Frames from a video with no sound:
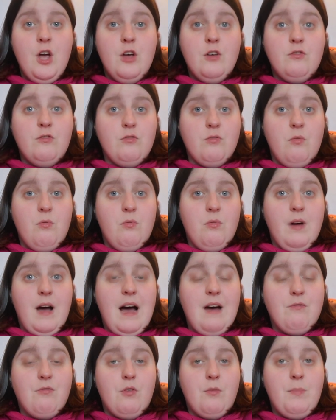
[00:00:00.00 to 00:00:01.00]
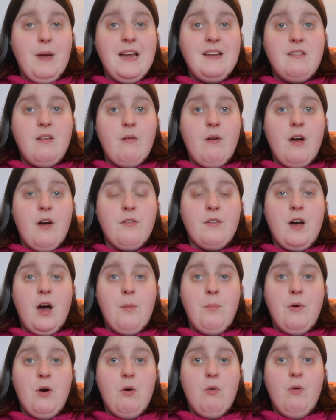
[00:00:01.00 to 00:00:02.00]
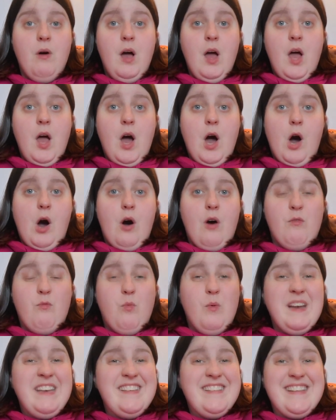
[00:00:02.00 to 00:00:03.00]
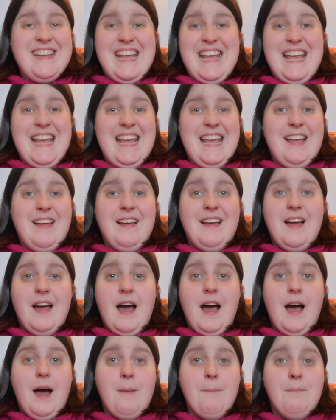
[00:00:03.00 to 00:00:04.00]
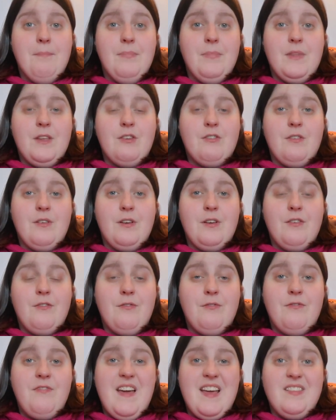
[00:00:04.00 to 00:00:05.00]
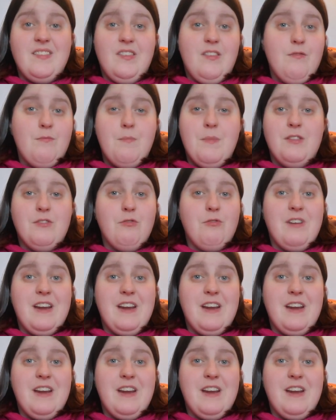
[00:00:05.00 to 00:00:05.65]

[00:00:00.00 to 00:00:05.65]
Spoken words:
So I've picked out a couple of wintry festive middle